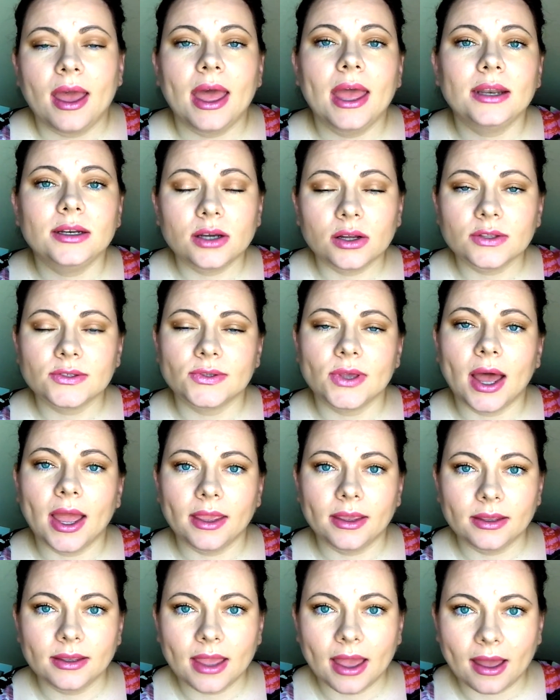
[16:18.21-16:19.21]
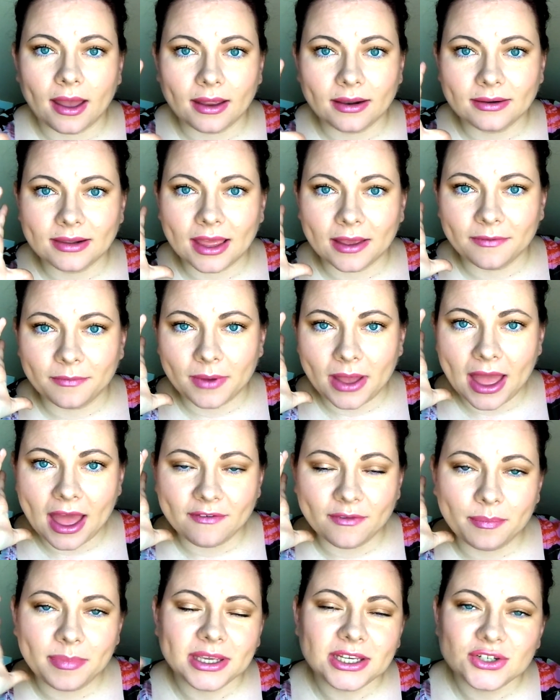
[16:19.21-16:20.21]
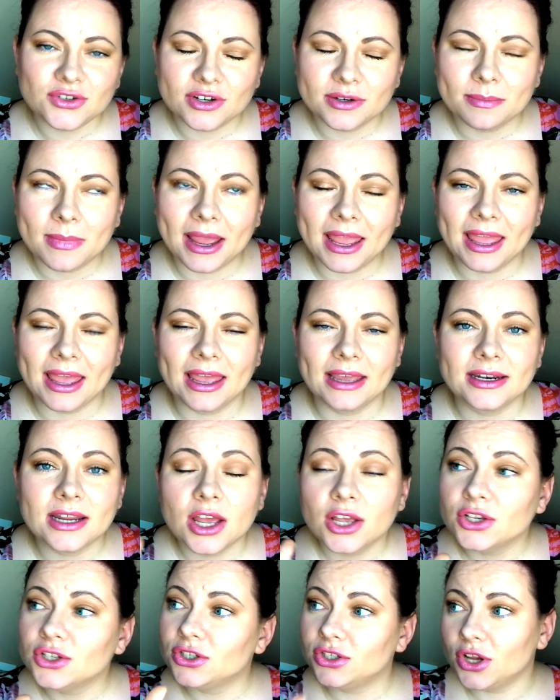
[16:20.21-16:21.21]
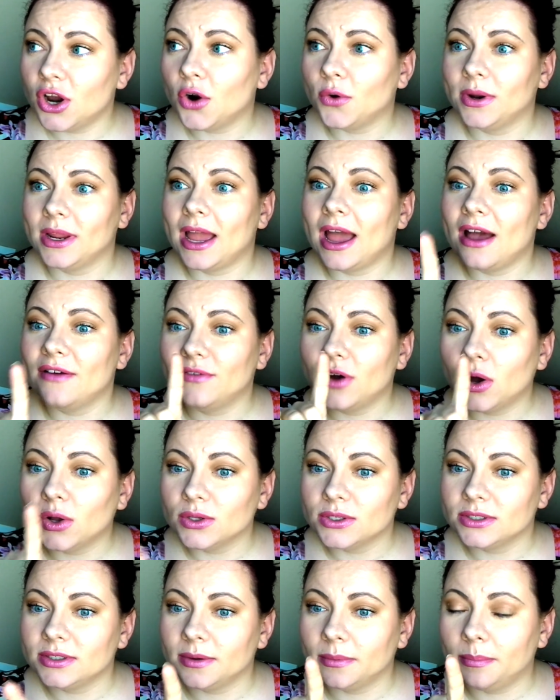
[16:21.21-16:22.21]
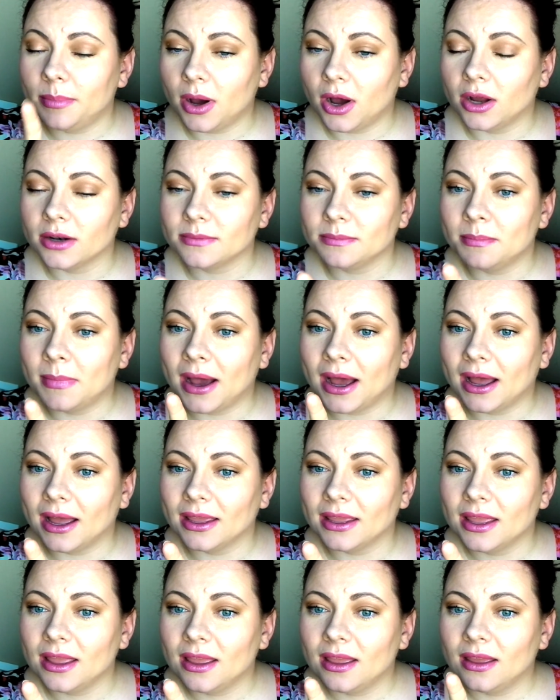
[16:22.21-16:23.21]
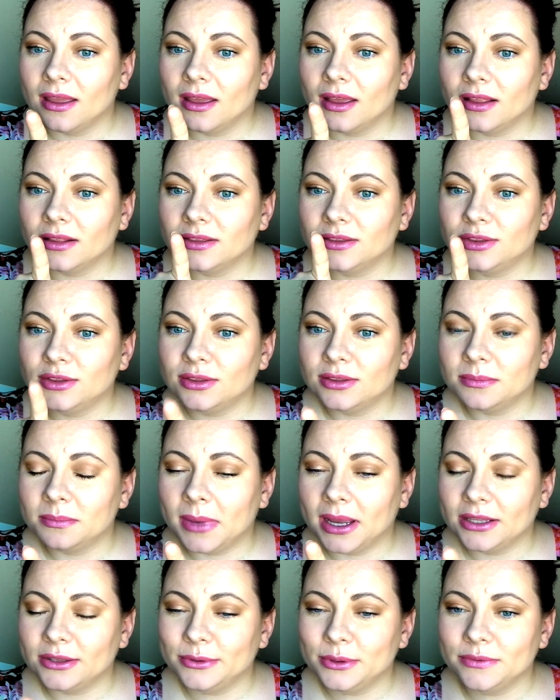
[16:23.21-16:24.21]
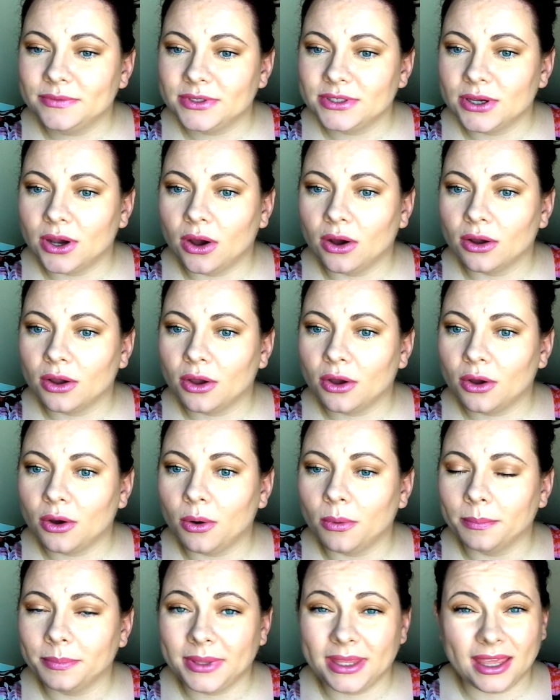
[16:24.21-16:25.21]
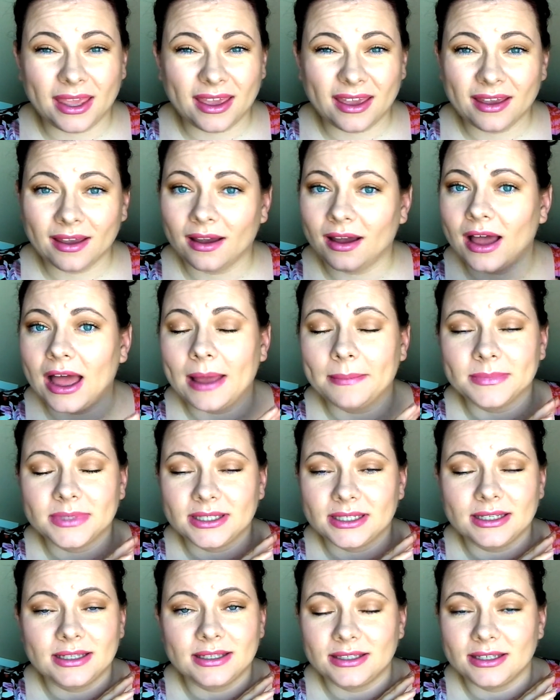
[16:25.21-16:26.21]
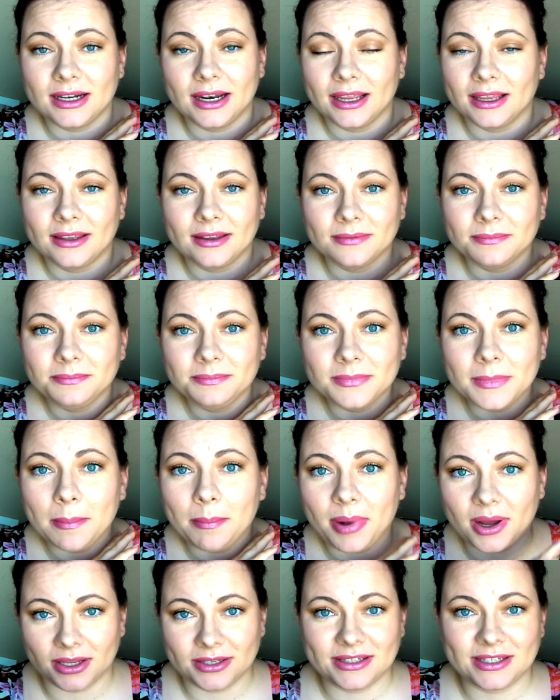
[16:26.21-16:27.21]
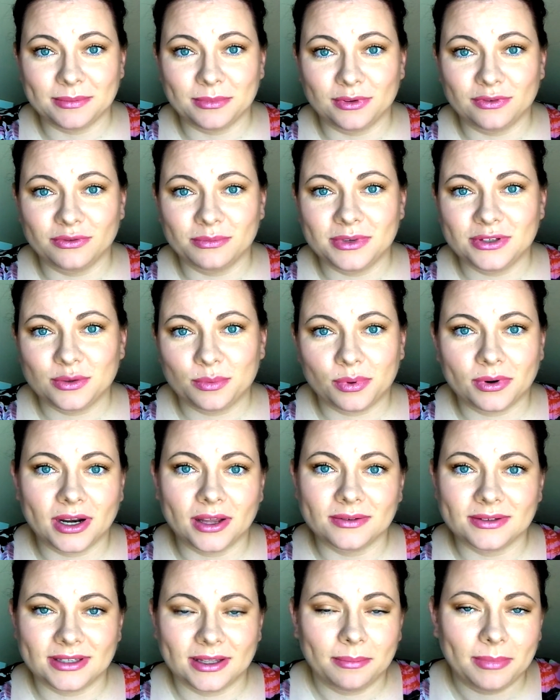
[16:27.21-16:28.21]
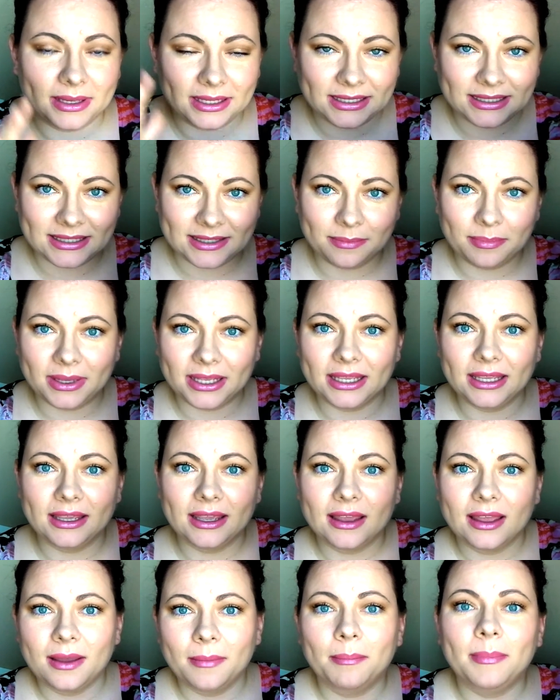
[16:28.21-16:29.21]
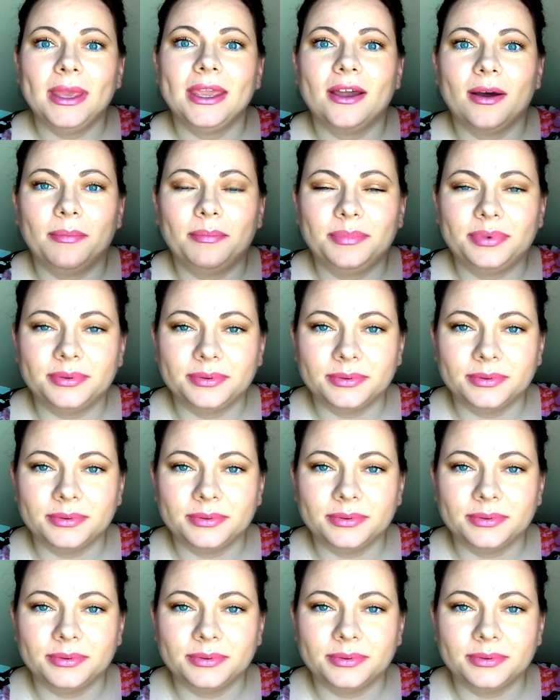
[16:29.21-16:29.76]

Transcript: And also I have, have a picture in my head. Sorry, I've also bought my my Louis Vuitton Compagnie. I'm, it's like impossible for me to pronounce that, but it's a big makeup